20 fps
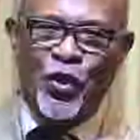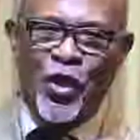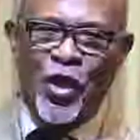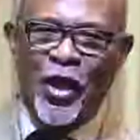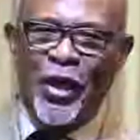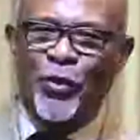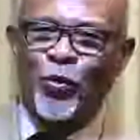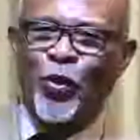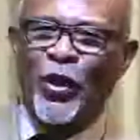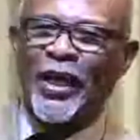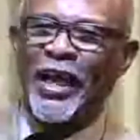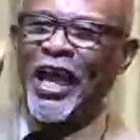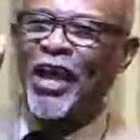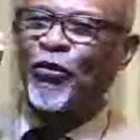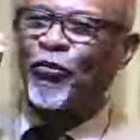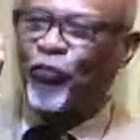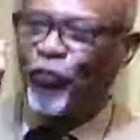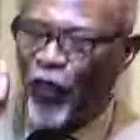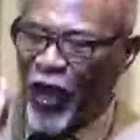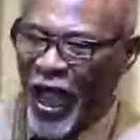And when I
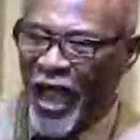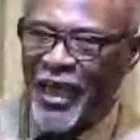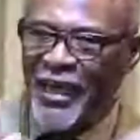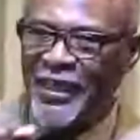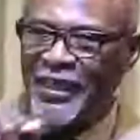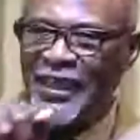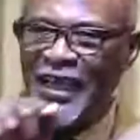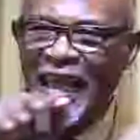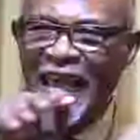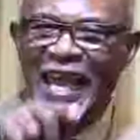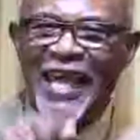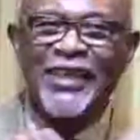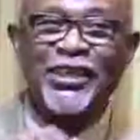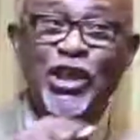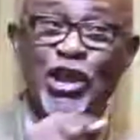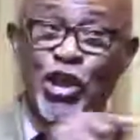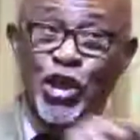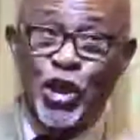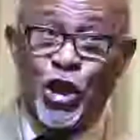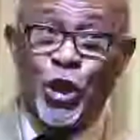find it
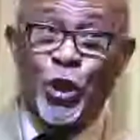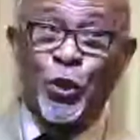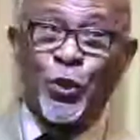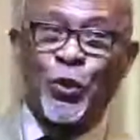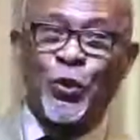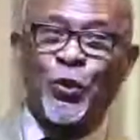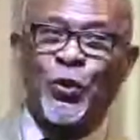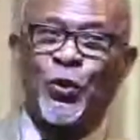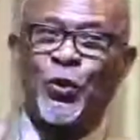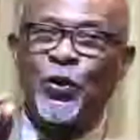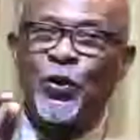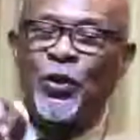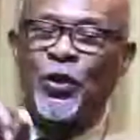in you